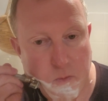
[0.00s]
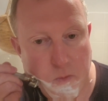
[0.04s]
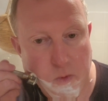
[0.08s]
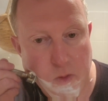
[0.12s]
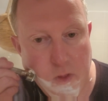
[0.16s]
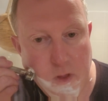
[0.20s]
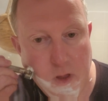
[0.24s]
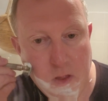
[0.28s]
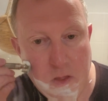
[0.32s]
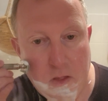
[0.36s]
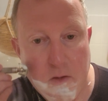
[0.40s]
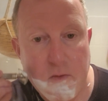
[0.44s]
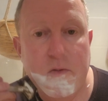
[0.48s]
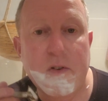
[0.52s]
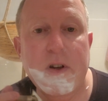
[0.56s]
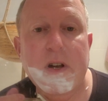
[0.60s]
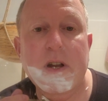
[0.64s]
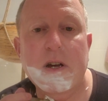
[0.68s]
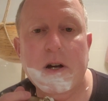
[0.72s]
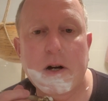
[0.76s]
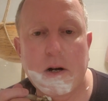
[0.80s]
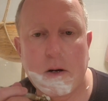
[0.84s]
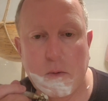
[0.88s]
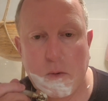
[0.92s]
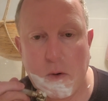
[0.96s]
get the
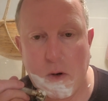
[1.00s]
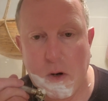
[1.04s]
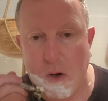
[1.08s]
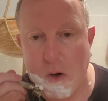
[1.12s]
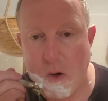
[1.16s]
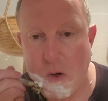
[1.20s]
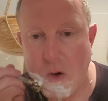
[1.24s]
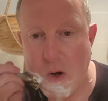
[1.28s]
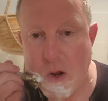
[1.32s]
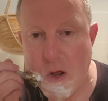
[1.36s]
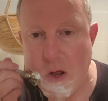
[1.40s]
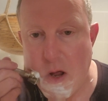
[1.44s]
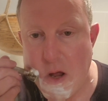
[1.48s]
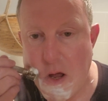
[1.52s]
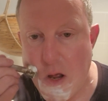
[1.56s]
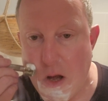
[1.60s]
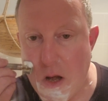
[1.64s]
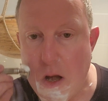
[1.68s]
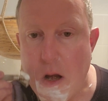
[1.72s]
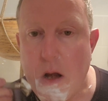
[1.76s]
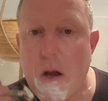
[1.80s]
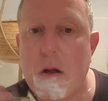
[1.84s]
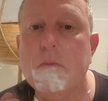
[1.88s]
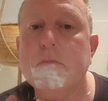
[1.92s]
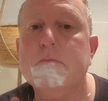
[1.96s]
video rolling,
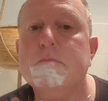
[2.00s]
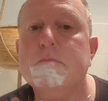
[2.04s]
and